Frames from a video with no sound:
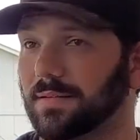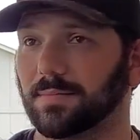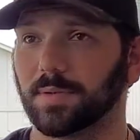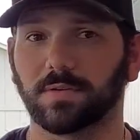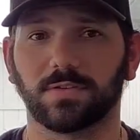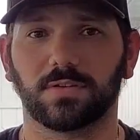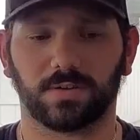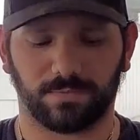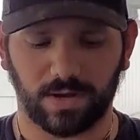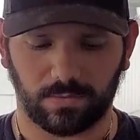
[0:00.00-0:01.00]
People are shooting
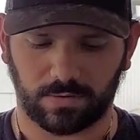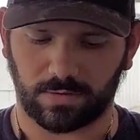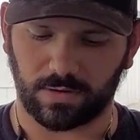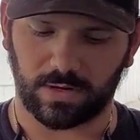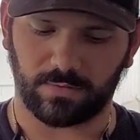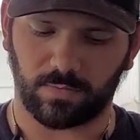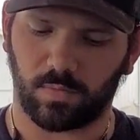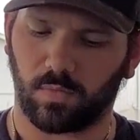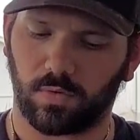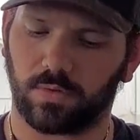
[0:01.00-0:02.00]
off fireworks already for
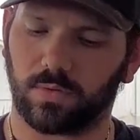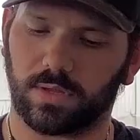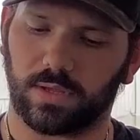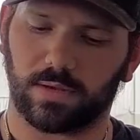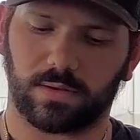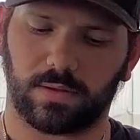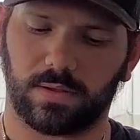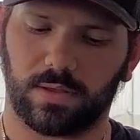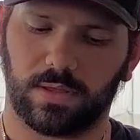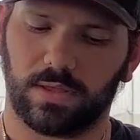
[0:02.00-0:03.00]
Memorial Weekend.
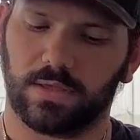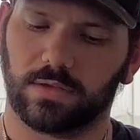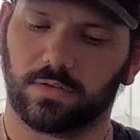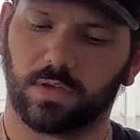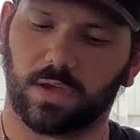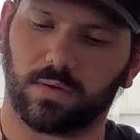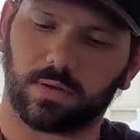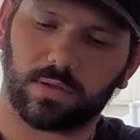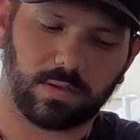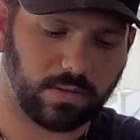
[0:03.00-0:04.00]
So,
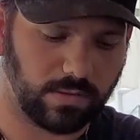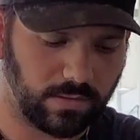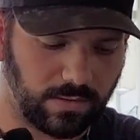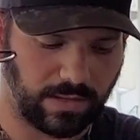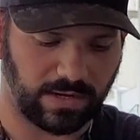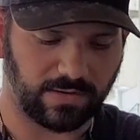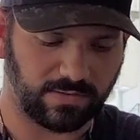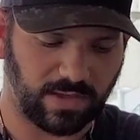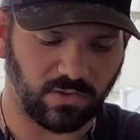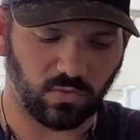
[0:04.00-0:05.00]
like I just
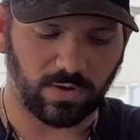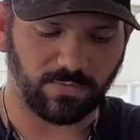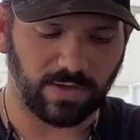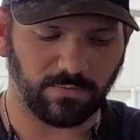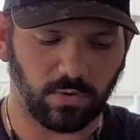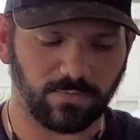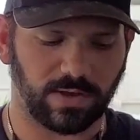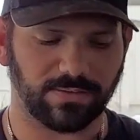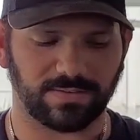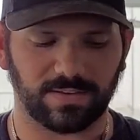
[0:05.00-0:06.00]
said, 25,
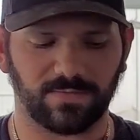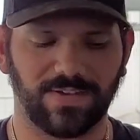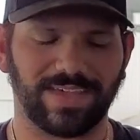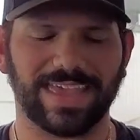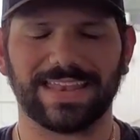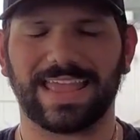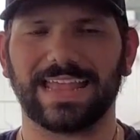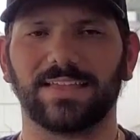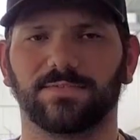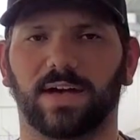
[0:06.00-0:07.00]
45, 65, and
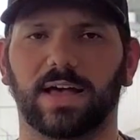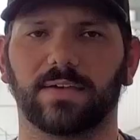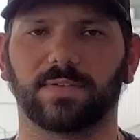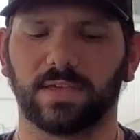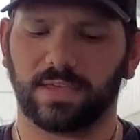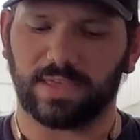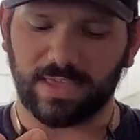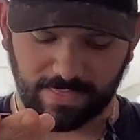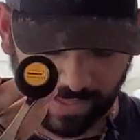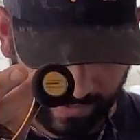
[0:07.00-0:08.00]
85
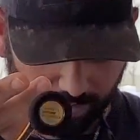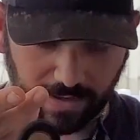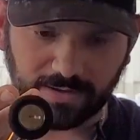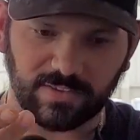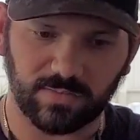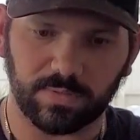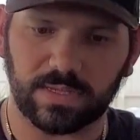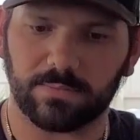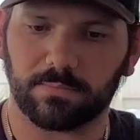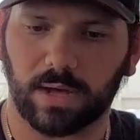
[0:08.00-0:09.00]
in that high
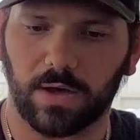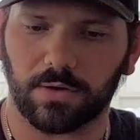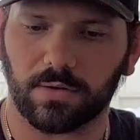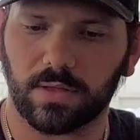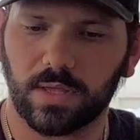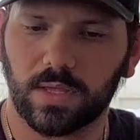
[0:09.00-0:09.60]
speed model.